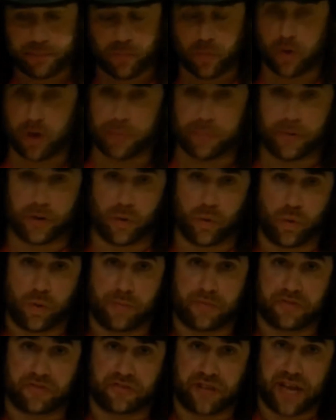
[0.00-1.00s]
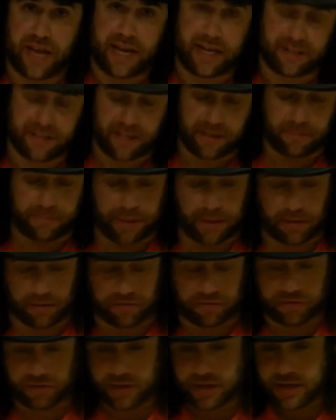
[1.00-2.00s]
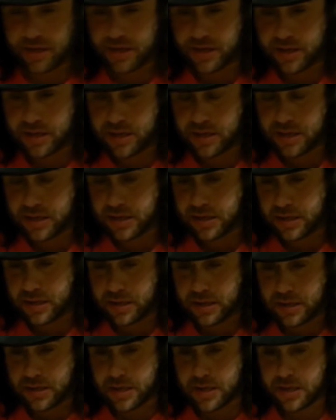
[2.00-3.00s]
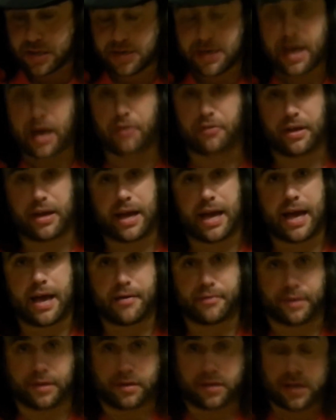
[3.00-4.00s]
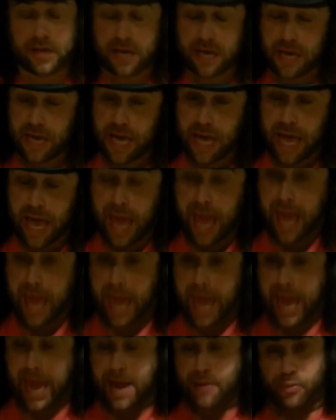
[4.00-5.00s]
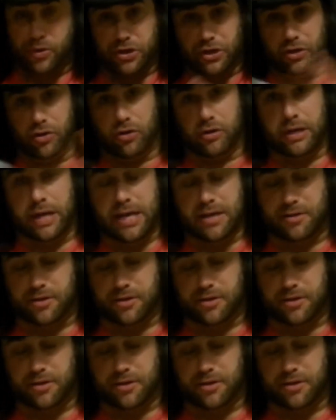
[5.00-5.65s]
What about a Women's Tag Team Belts? Now they have it. And when you look at